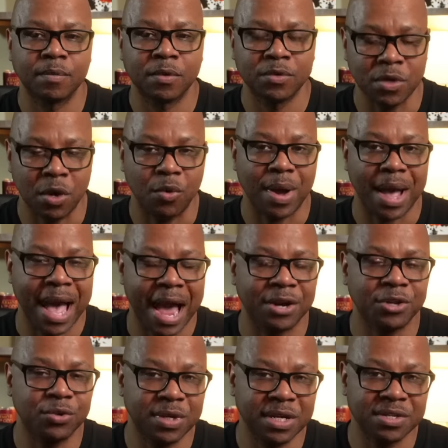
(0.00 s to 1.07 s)
So, how do
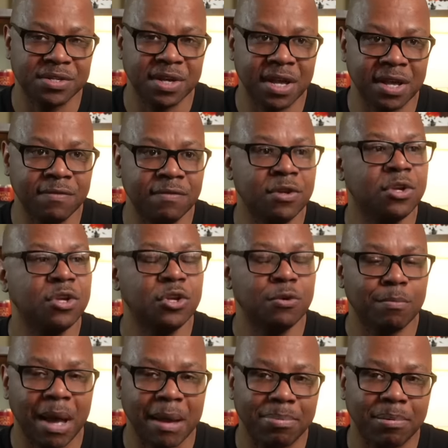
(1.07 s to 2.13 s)
you get saved?
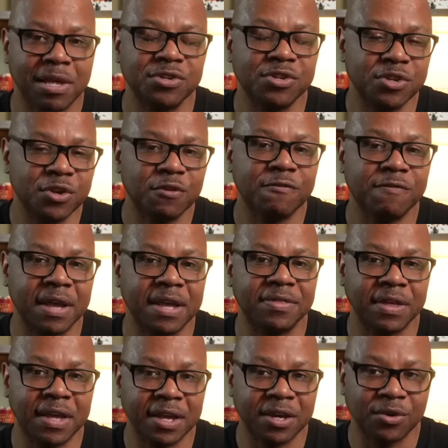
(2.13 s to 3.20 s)
By placing your faith
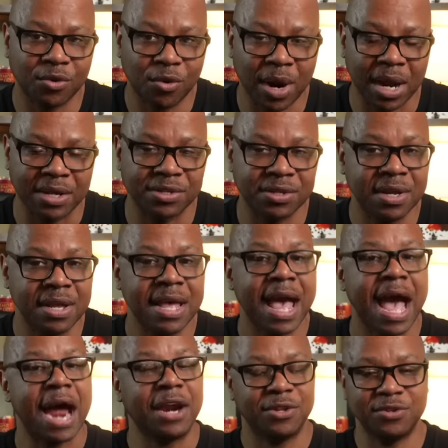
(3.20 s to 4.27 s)
in Christ.
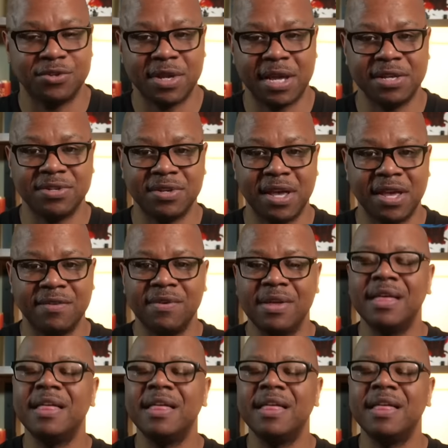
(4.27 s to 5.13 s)
How do you stay saved?